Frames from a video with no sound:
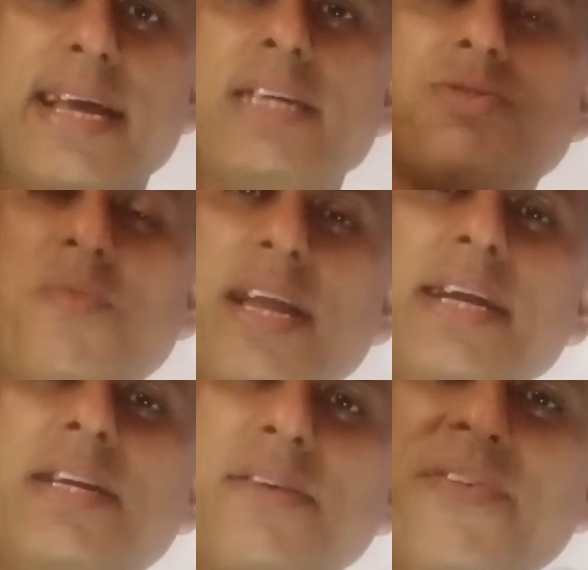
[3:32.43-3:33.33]
is
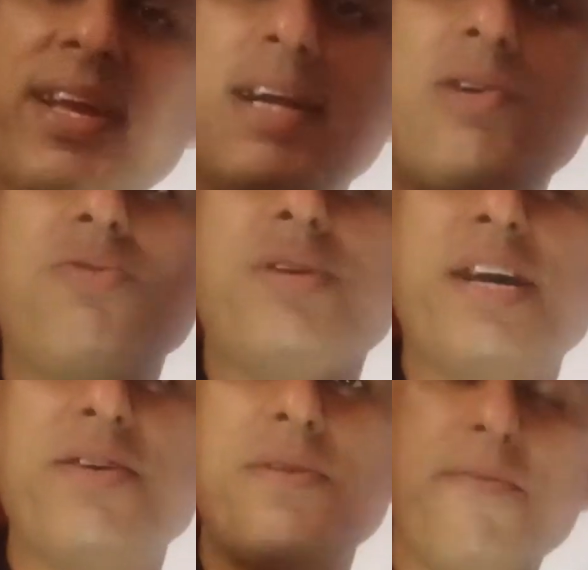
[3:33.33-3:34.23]
very difficult
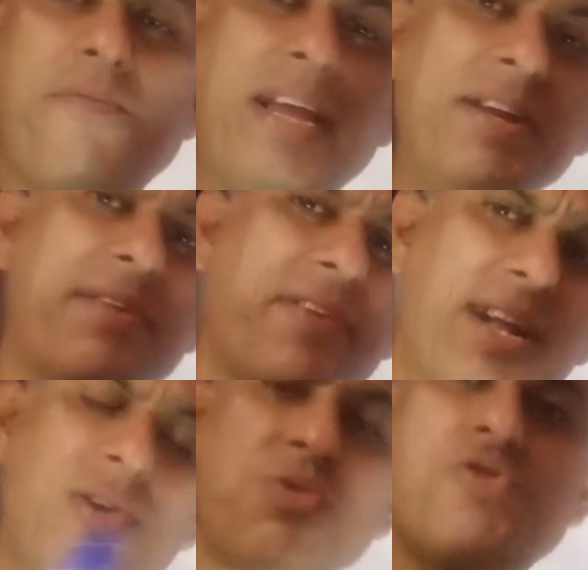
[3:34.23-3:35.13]

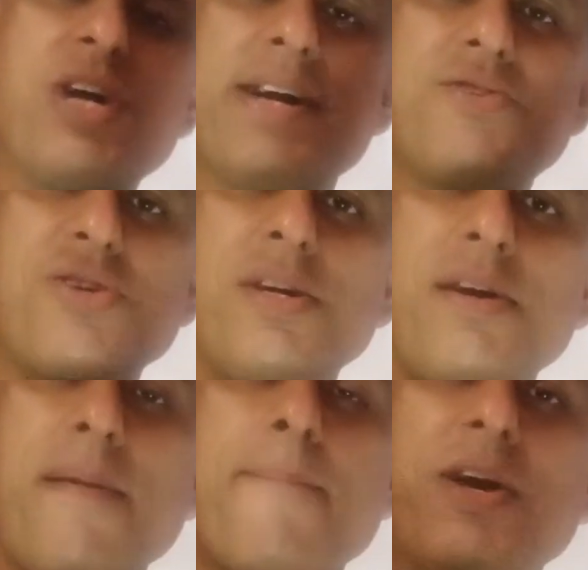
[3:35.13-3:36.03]
to judge
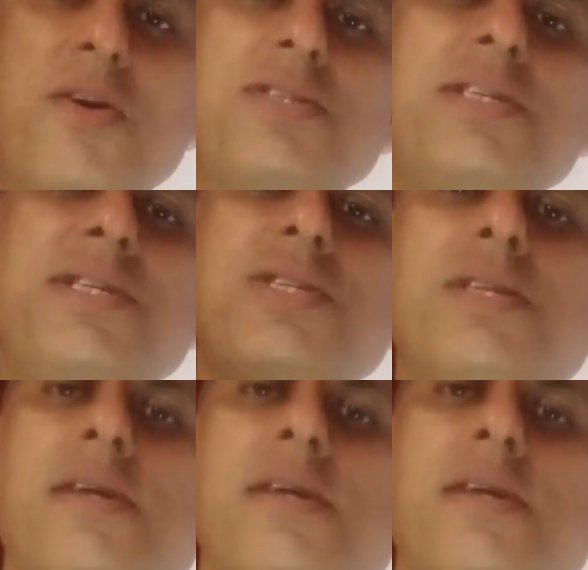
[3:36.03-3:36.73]
because it is